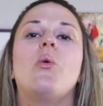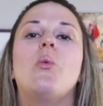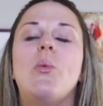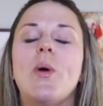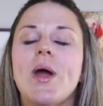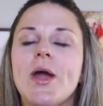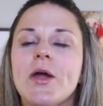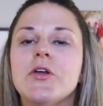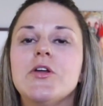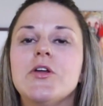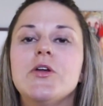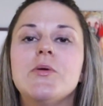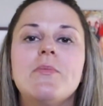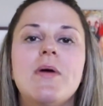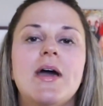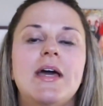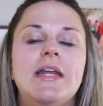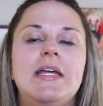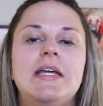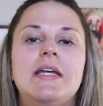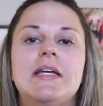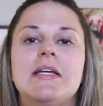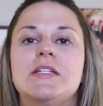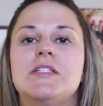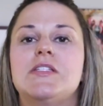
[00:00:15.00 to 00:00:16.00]
where your
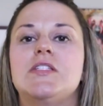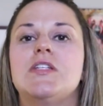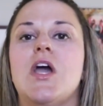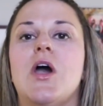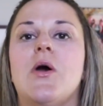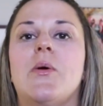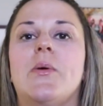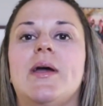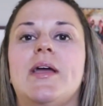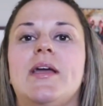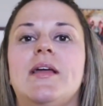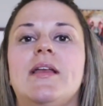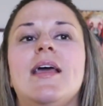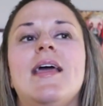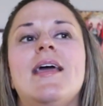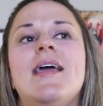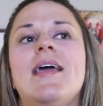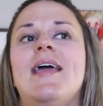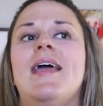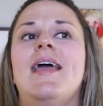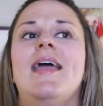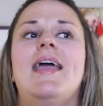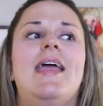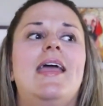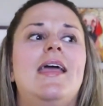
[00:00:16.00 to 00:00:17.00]
money is going,
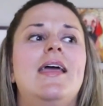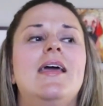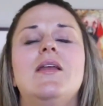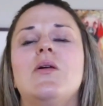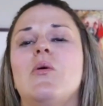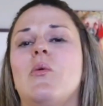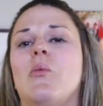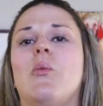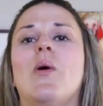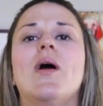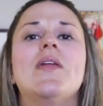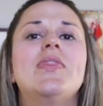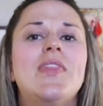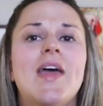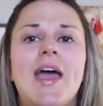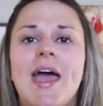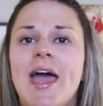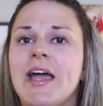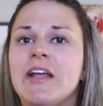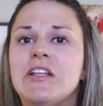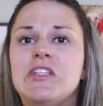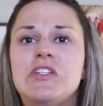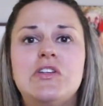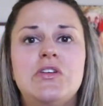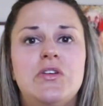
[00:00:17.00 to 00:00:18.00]
and what the
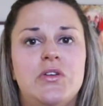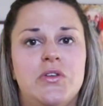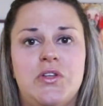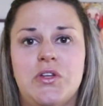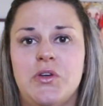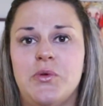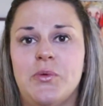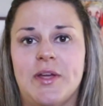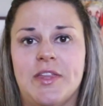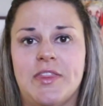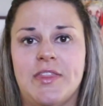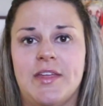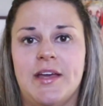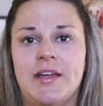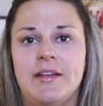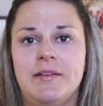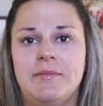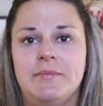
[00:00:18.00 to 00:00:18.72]
heck do you do with it?